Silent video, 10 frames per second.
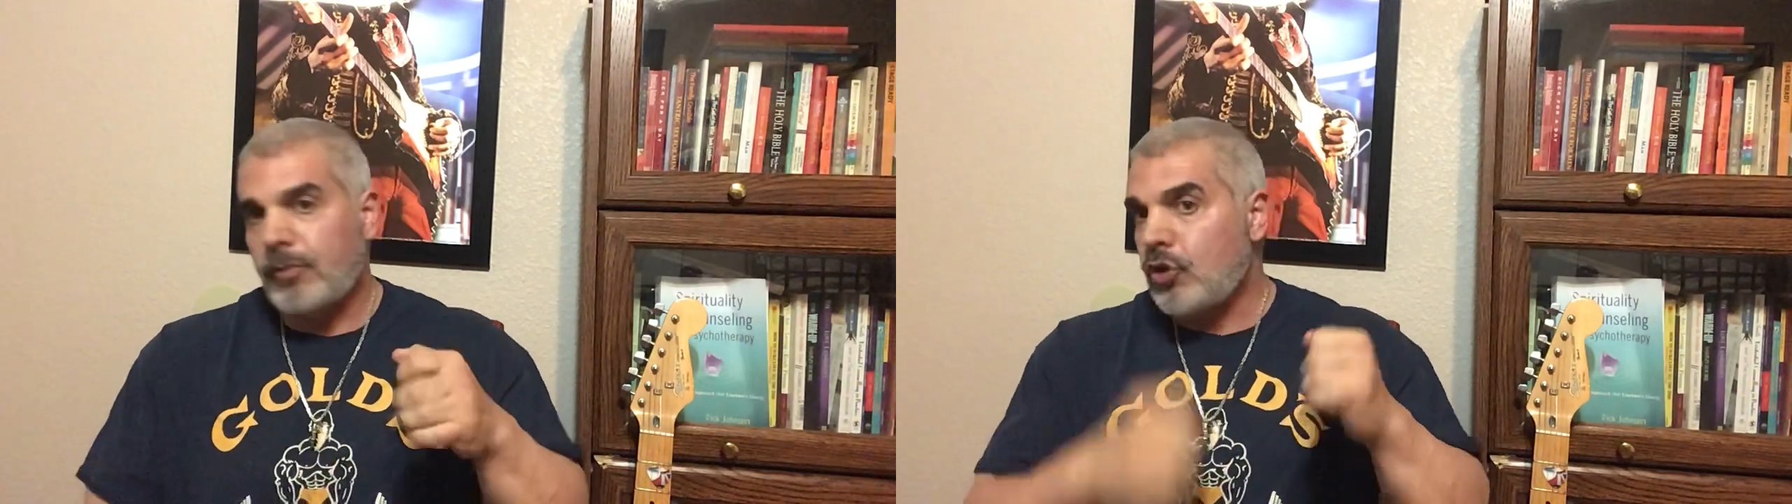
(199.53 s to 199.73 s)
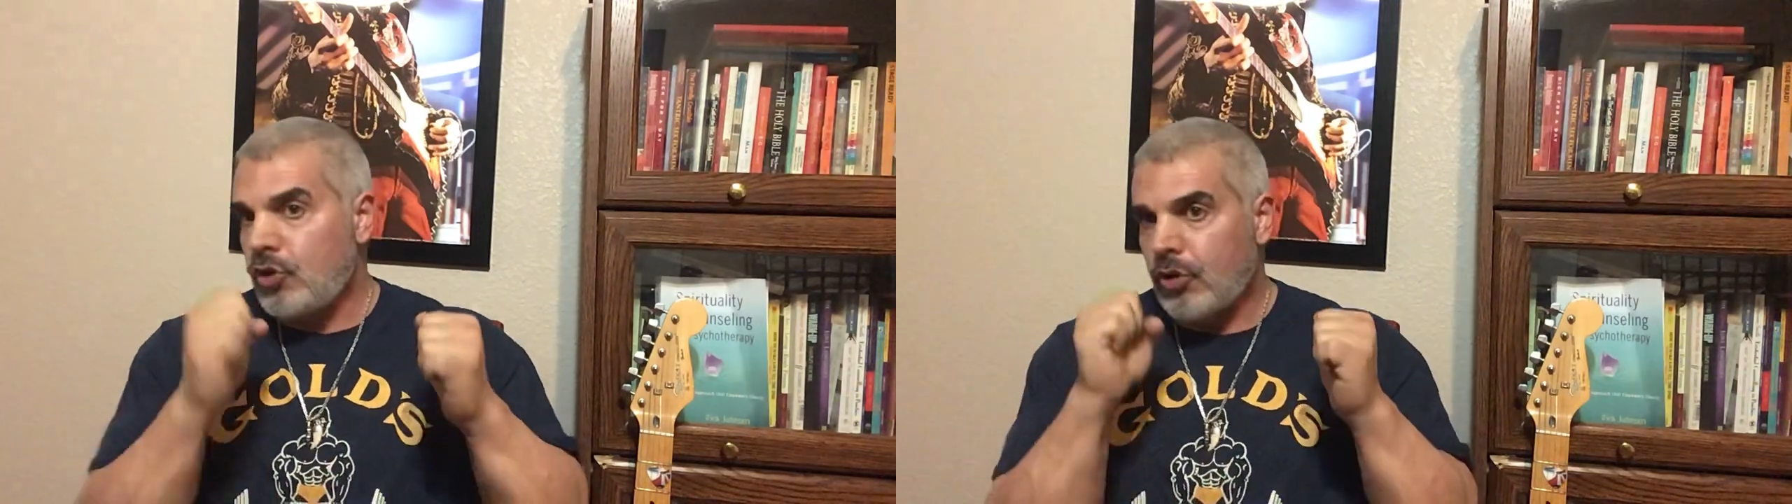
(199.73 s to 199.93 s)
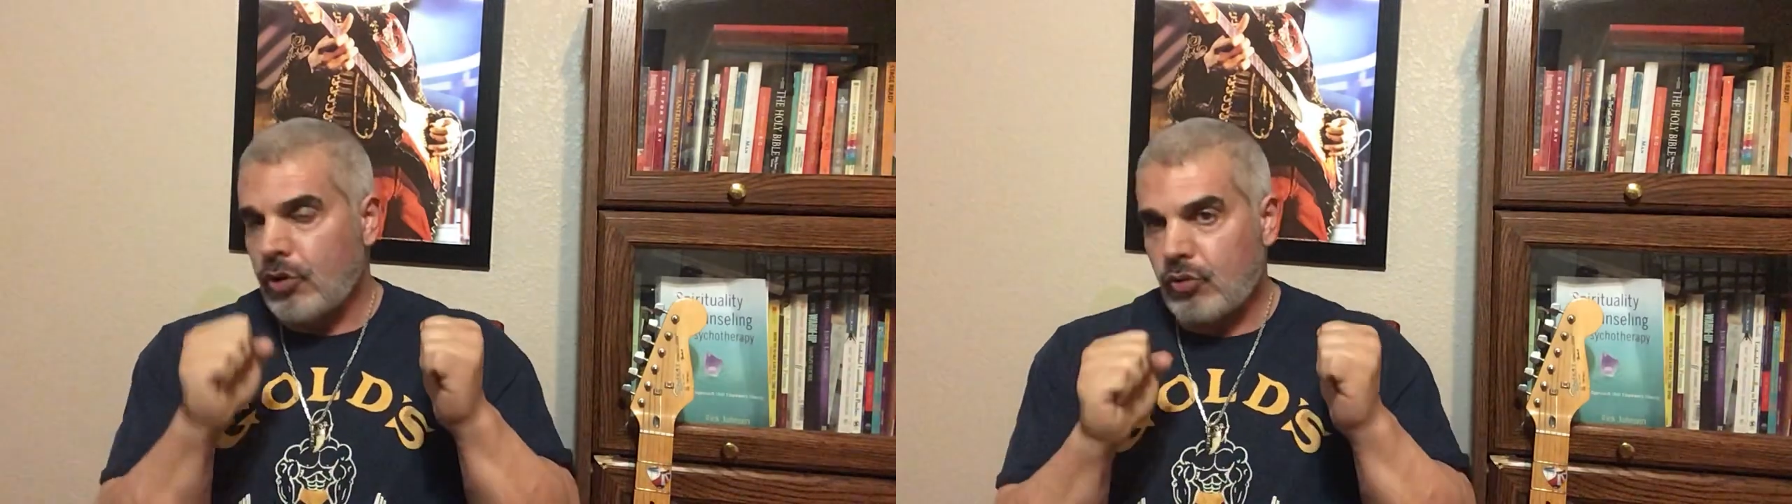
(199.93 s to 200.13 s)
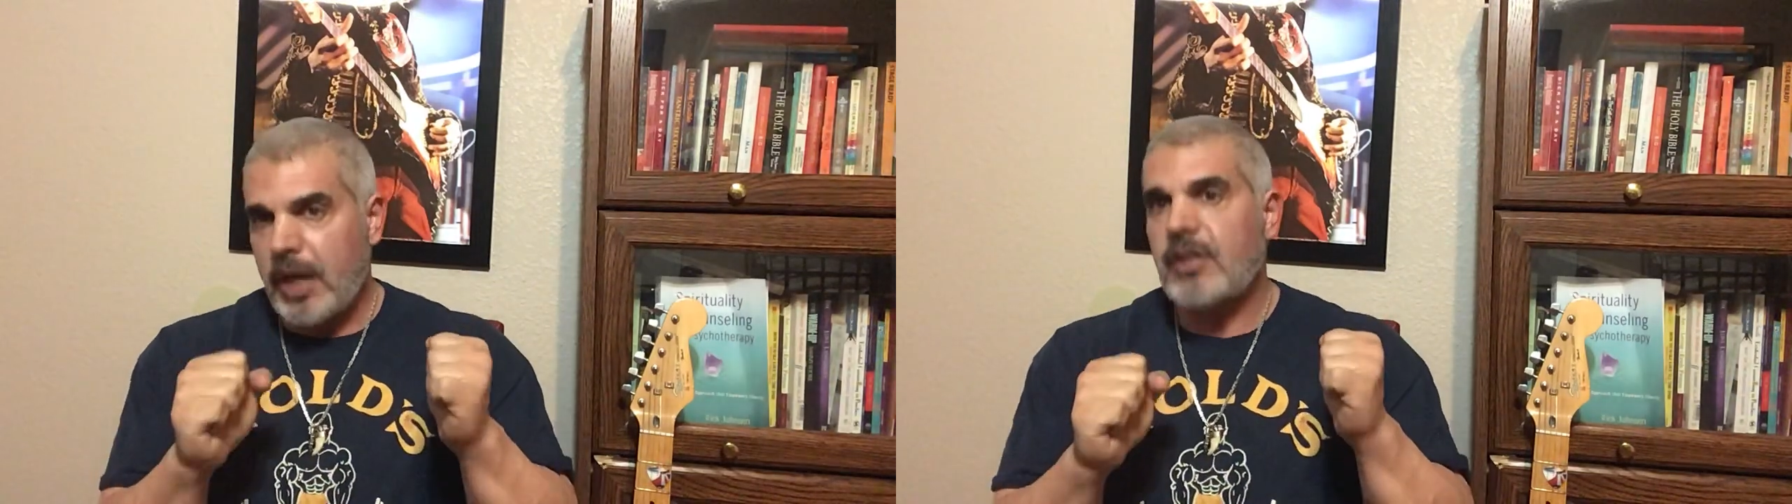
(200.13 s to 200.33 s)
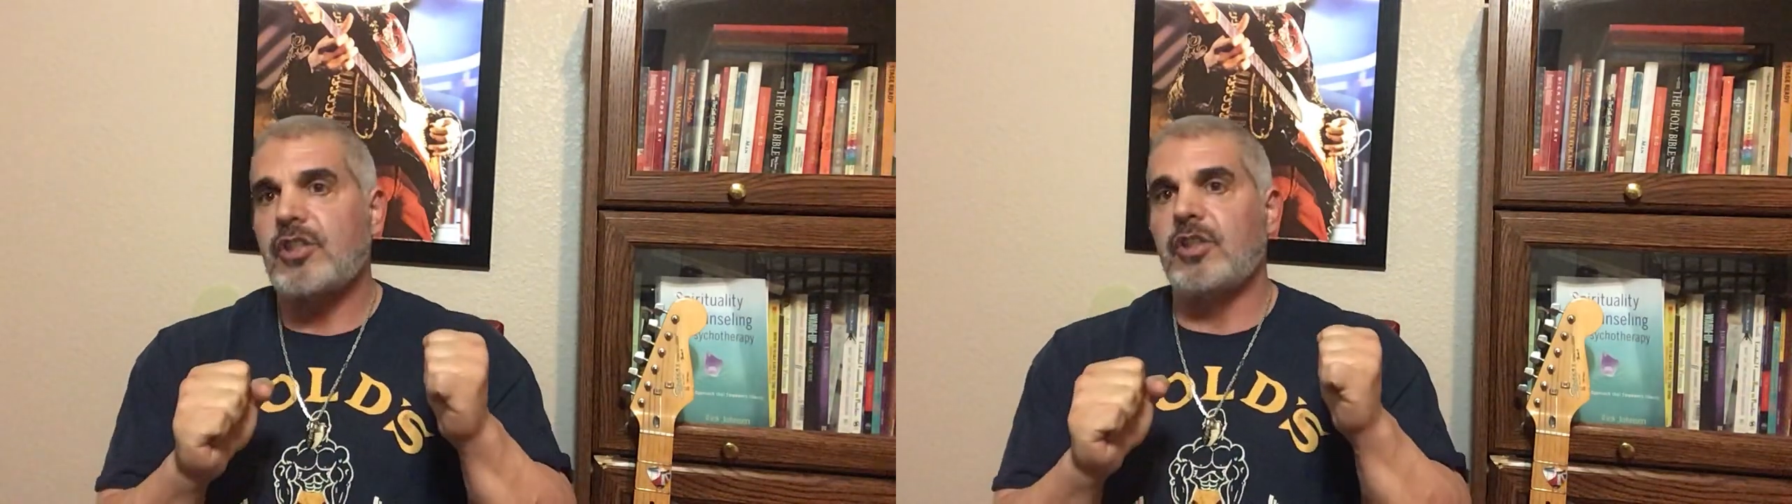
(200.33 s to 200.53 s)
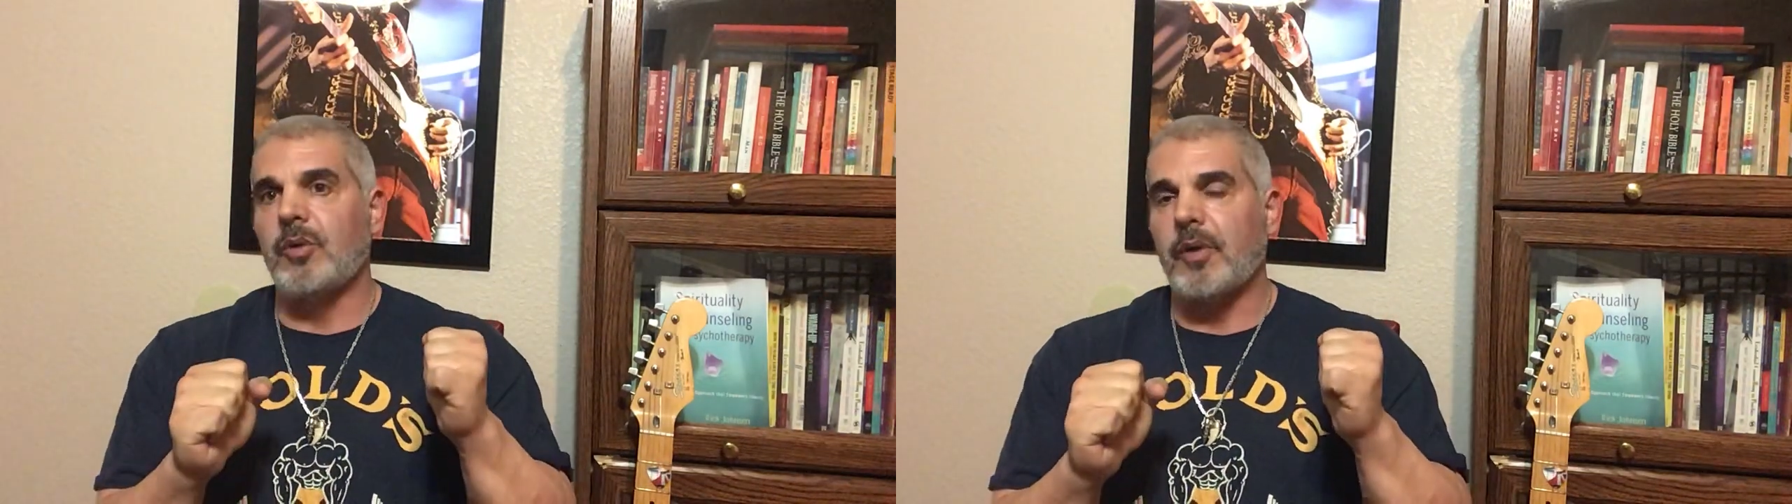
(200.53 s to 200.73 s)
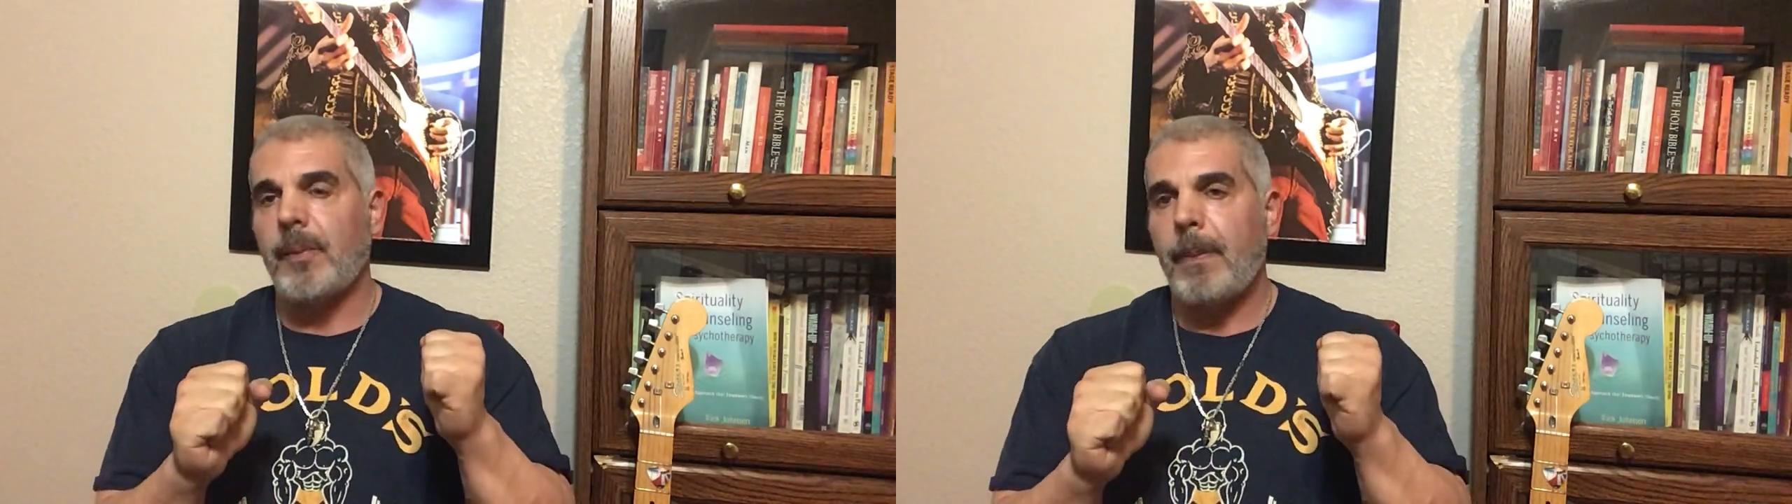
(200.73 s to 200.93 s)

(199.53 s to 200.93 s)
you're the rescuer.